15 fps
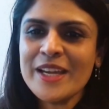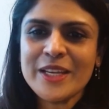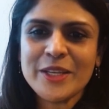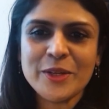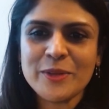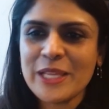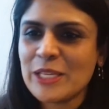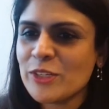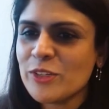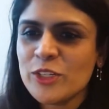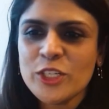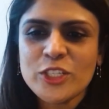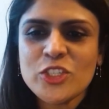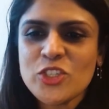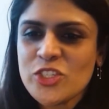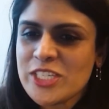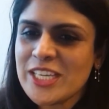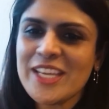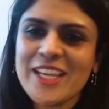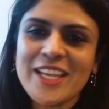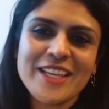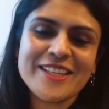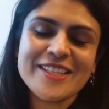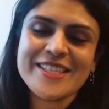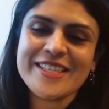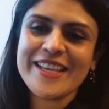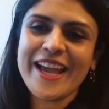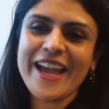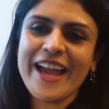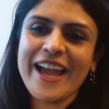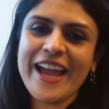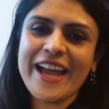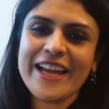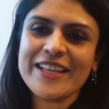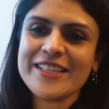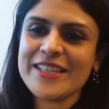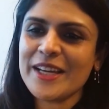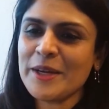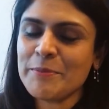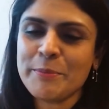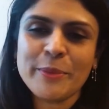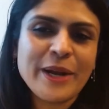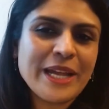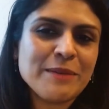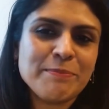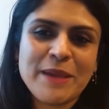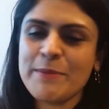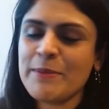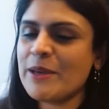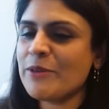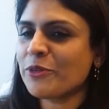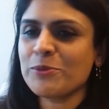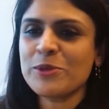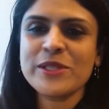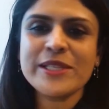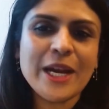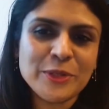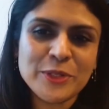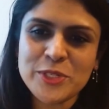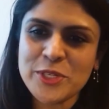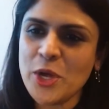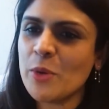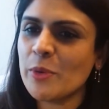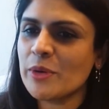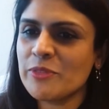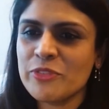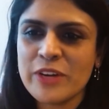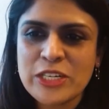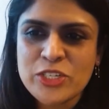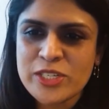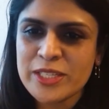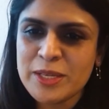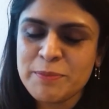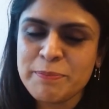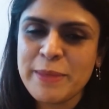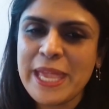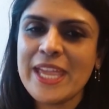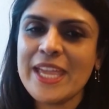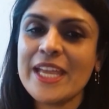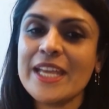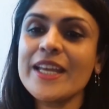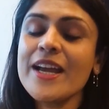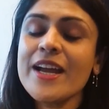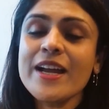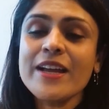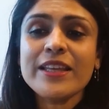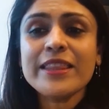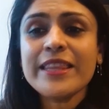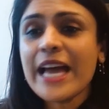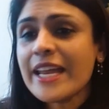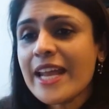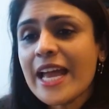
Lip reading: like good cheese and a bread maybe from sourdough or freshly made, then that